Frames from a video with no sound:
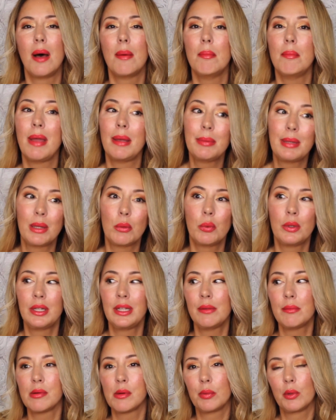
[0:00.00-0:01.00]
Maybe they wouldn't
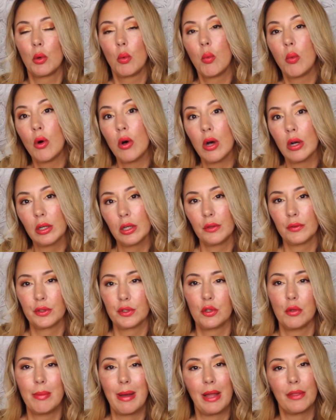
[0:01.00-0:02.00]
even be able to walk over
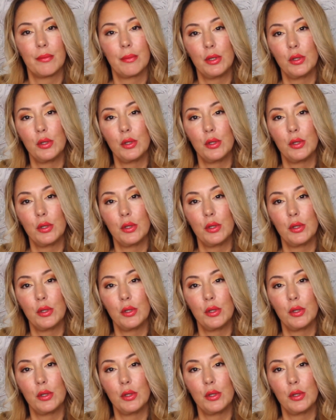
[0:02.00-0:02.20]
to a bathroom,